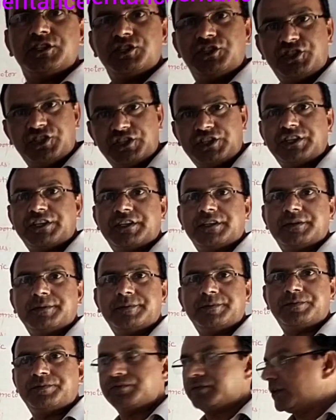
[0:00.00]
gene.
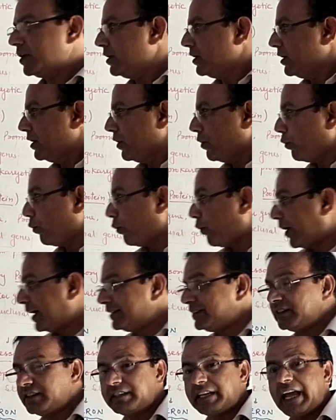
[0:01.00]

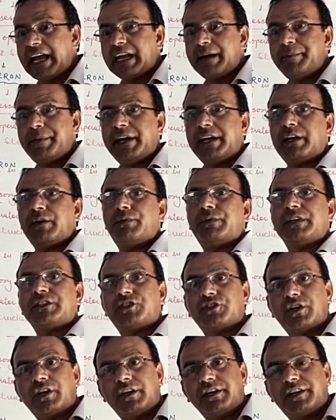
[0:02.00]
One segment
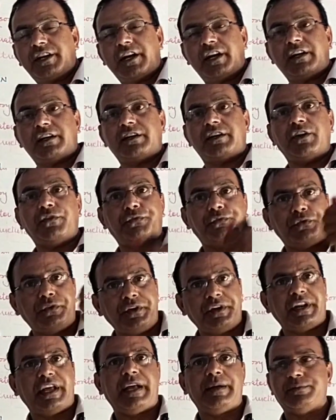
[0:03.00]
which contains
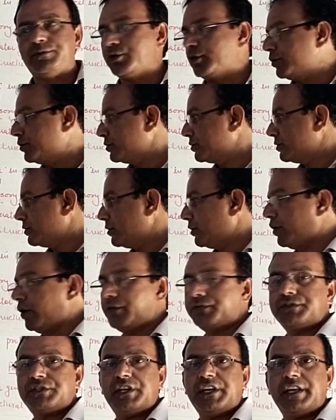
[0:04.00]
different types
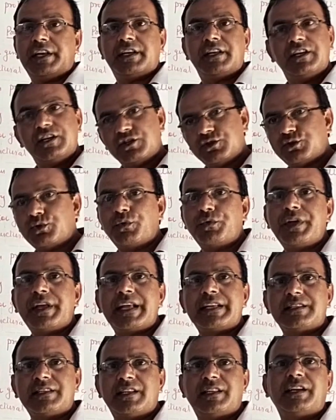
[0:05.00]
of gene, so we
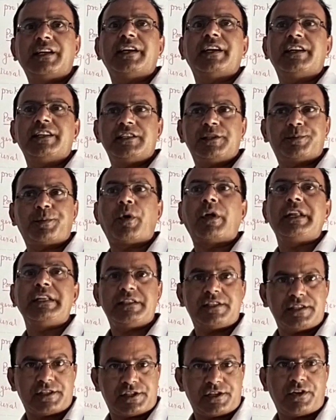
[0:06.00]
can say that it is
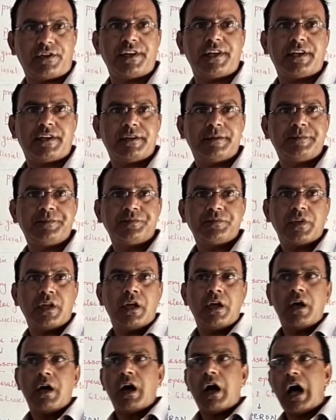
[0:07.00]
polysystonic.
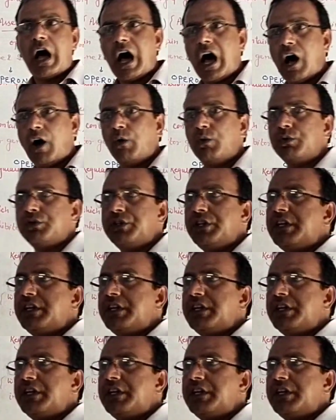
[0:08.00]
How